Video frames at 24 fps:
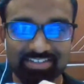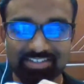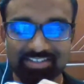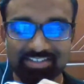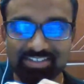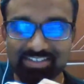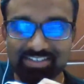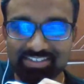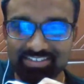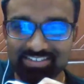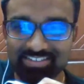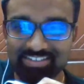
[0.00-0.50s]

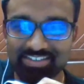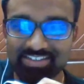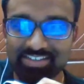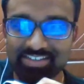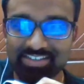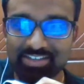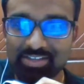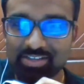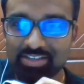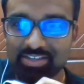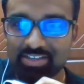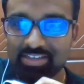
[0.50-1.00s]
among our
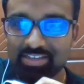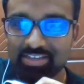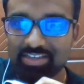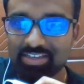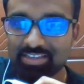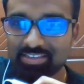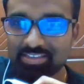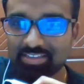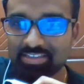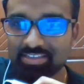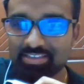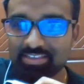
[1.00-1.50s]
participants
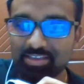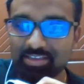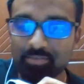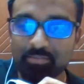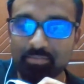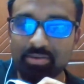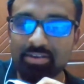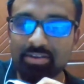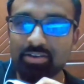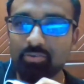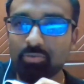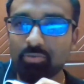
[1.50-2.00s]
today, we have a
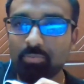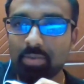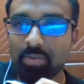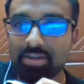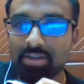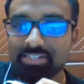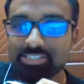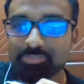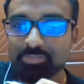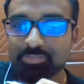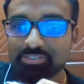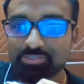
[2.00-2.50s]
doctorate
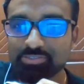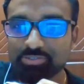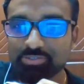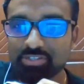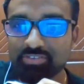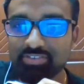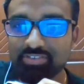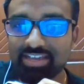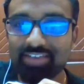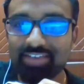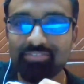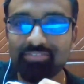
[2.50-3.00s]
in
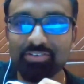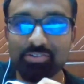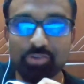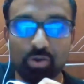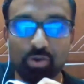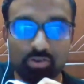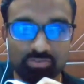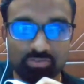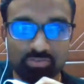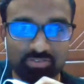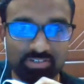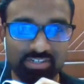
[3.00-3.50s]
engineering
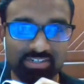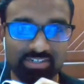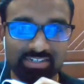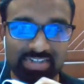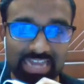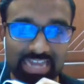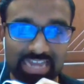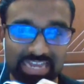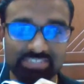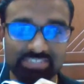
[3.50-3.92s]
He's